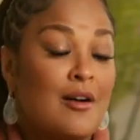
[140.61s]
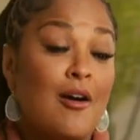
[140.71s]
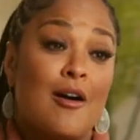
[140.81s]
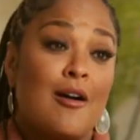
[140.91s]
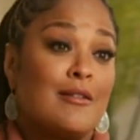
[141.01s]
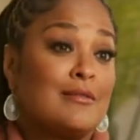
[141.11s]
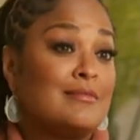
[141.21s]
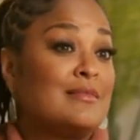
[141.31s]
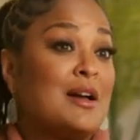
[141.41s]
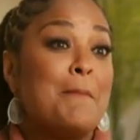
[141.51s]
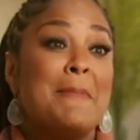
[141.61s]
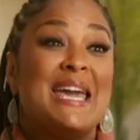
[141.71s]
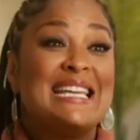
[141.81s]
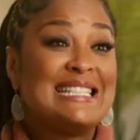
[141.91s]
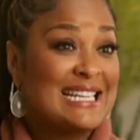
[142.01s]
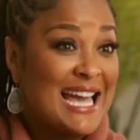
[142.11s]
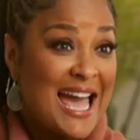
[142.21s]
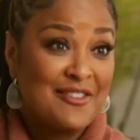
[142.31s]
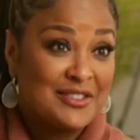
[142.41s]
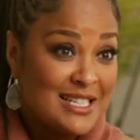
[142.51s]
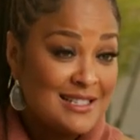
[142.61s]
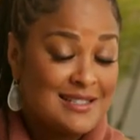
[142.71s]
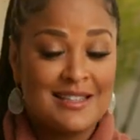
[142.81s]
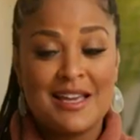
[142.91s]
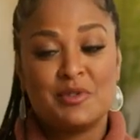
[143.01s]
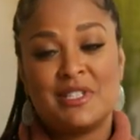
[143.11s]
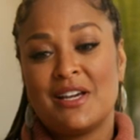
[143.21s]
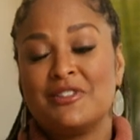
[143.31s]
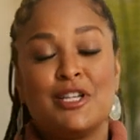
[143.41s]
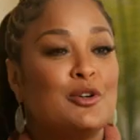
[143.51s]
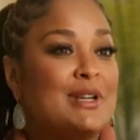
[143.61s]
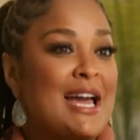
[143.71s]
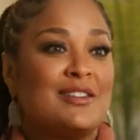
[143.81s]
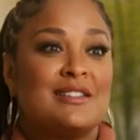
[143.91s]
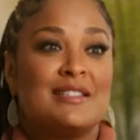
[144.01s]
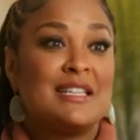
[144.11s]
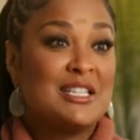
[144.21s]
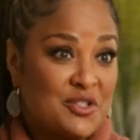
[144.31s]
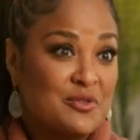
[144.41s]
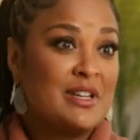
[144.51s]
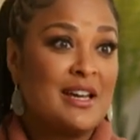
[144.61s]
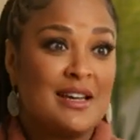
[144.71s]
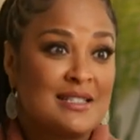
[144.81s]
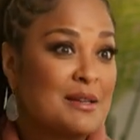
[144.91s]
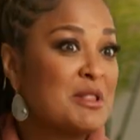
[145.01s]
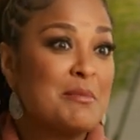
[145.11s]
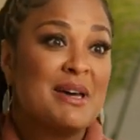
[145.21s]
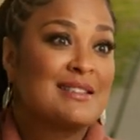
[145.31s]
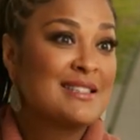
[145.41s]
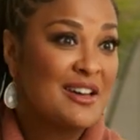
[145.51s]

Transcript: are amazing athletes, and they will definitely go down in history as some of the best